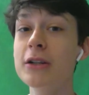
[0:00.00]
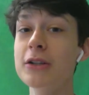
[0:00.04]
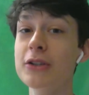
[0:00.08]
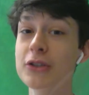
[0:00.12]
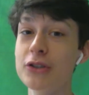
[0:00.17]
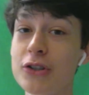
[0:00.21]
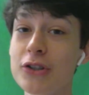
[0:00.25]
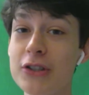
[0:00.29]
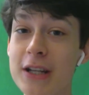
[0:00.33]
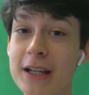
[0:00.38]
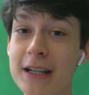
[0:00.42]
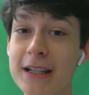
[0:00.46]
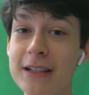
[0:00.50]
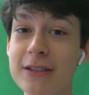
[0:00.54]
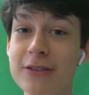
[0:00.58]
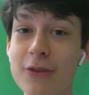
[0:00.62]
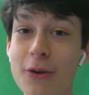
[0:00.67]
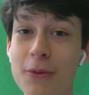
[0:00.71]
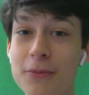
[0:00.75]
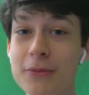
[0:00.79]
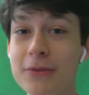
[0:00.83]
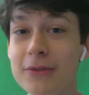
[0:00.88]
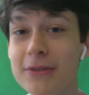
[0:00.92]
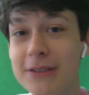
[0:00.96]
Just kidding.
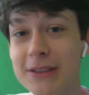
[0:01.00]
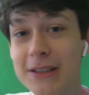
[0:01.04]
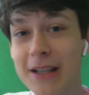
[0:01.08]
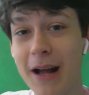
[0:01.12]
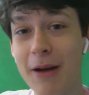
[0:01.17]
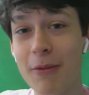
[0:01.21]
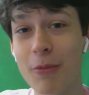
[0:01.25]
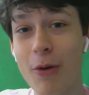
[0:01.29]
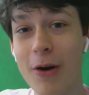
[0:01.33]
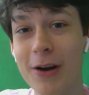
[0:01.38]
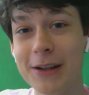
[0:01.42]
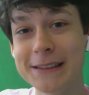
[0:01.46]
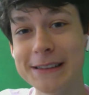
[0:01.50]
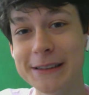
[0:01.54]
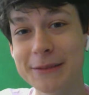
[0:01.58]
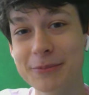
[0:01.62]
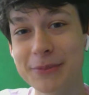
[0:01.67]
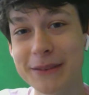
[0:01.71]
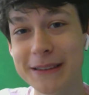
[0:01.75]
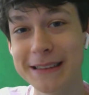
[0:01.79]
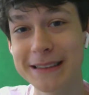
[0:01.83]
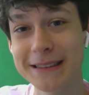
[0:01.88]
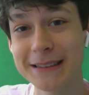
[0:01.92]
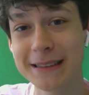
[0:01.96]
Don't stop watching,
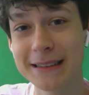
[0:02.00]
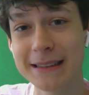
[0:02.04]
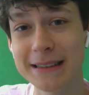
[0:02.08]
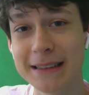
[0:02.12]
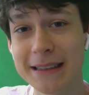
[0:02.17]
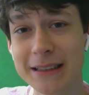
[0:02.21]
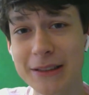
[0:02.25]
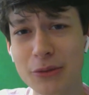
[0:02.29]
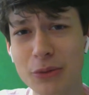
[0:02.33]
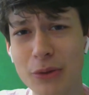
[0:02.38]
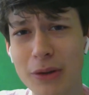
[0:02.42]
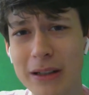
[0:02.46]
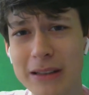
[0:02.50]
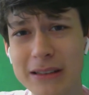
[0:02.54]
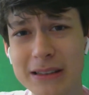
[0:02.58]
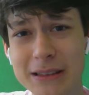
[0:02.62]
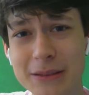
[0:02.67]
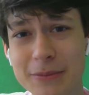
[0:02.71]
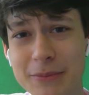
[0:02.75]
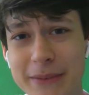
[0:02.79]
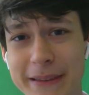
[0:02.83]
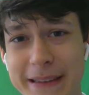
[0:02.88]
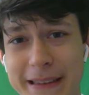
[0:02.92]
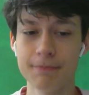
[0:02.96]
please. Continue
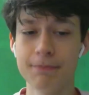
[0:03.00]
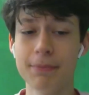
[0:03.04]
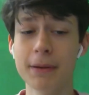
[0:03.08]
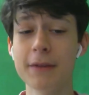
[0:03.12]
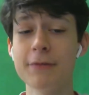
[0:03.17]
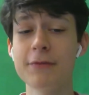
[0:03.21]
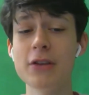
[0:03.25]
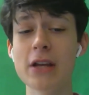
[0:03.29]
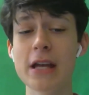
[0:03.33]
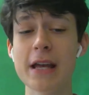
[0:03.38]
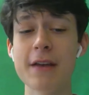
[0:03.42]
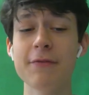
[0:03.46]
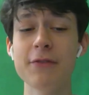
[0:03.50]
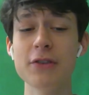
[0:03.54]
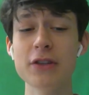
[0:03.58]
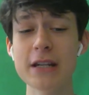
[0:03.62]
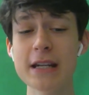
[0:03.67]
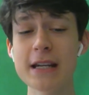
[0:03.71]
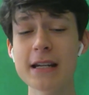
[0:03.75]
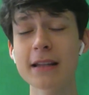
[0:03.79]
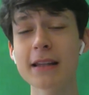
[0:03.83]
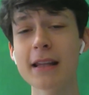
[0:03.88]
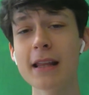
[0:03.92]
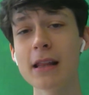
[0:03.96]
watching, please. But if you
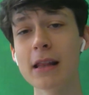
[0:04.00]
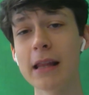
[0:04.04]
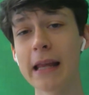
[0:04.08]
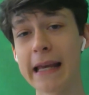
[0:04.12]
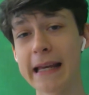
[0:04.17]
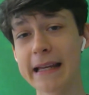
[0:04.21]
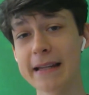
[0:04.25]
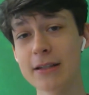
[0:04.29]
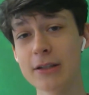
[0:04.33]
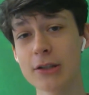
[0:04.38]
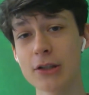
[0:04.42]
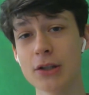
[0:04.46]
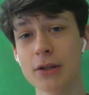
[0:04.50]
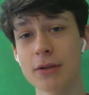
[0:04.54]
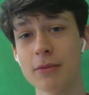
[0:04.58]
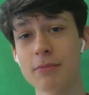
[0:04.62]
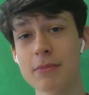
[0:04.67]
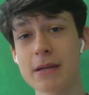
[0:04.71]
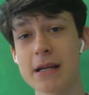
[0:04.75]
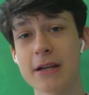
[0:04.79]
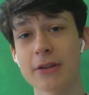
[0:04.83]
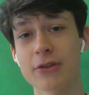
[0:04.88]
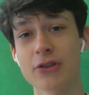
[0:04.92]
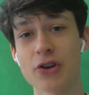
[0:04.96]
need a little hint,
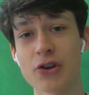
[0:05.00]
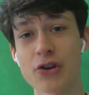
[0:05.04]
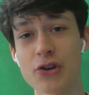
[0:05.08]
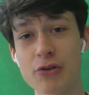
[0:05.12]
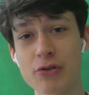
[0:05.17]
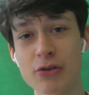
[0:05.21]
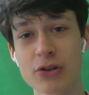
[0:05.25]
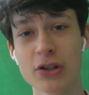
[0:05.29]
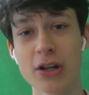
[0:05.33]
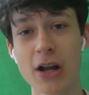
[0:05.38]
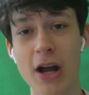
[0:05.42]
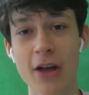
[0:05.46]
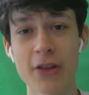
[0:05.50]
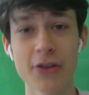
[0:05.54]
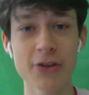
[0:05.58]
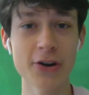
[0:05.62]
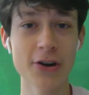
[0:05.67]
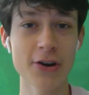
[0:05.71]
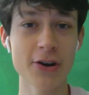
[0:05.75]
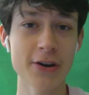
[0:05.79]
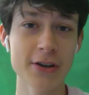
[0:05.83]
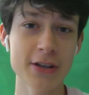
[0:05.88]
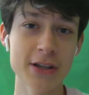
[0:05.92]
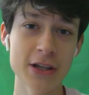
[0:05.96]
because you're used to
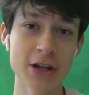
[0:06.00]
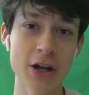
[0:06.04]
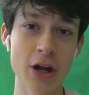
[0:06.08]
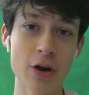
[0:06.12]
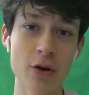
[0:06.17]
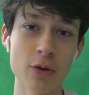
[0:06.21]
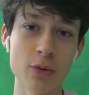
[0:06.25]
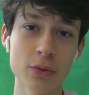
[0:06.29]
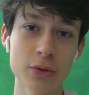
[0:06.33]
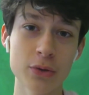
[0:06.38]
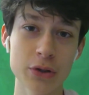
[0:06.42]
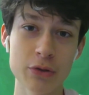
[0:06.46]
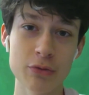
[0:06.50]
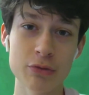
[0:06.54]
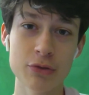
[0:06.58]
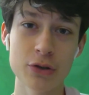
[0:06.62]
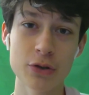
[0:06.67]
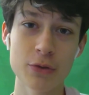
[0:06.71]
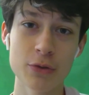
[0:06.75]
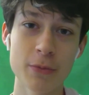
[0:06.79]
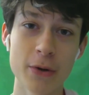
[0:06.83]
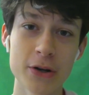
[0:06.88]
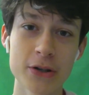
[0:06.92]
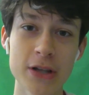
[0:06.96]
other,
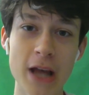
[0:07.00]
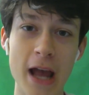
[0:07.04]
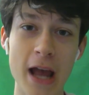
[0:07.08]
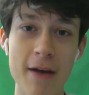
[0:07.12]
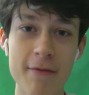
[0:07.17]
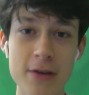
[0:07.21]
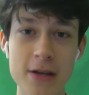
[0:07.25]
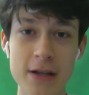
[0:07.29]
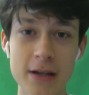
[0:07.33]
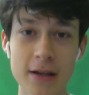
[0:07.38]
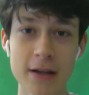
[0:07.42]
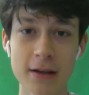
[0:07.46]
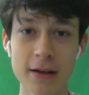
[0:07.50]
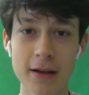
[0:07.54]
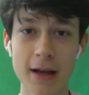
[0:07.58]
YouTubers having